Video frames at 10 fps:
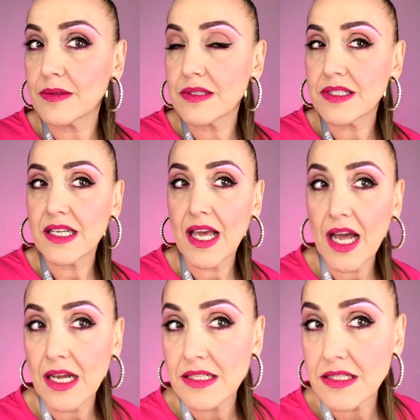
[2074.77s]
See
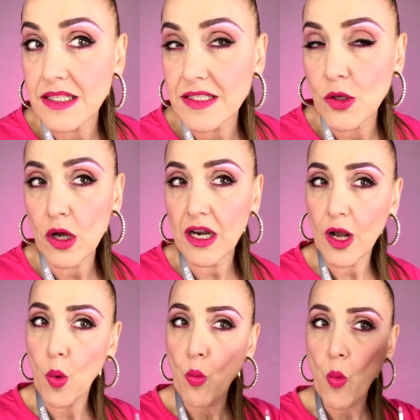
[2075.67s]
how it's got
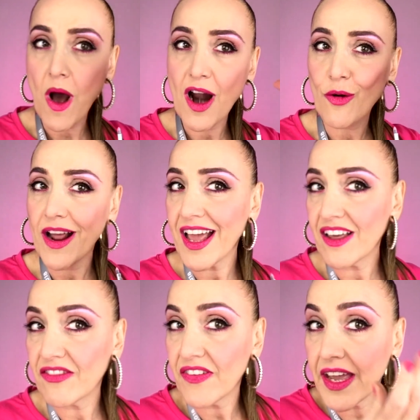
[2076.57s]
like a moire
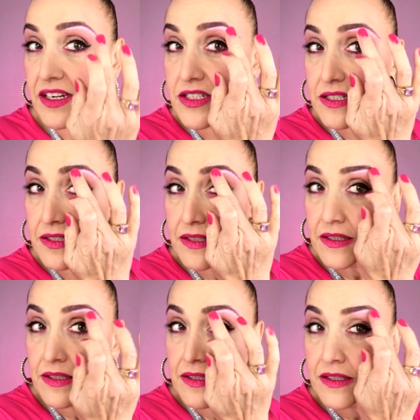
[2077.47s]
effect.
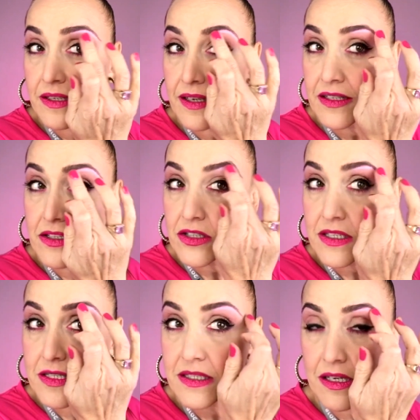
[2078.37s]
And
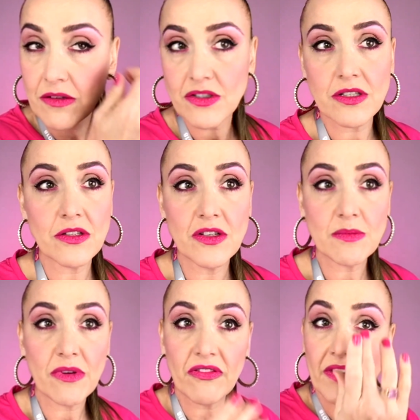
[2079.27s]
just, I'll just use
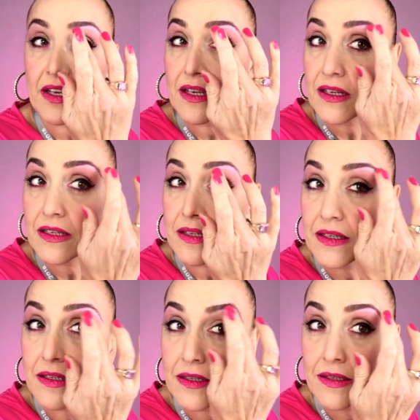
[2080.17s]
my finger
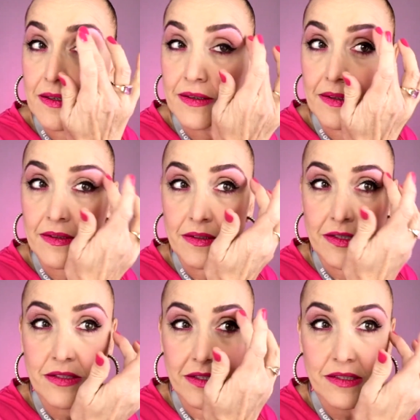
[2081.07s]

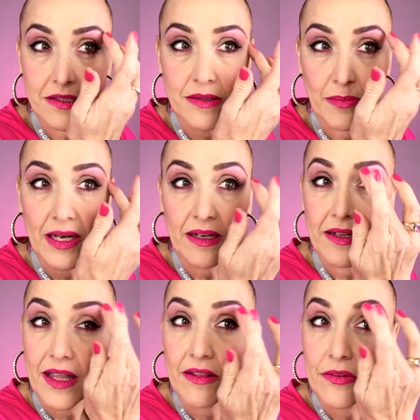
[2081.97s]
just to
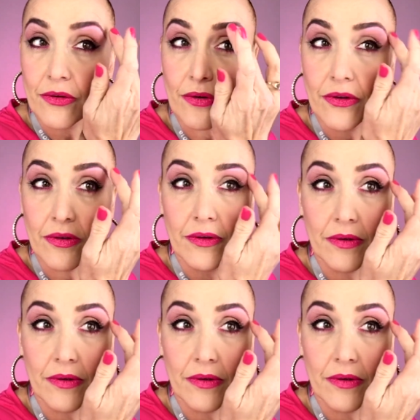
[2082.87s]
blend that through.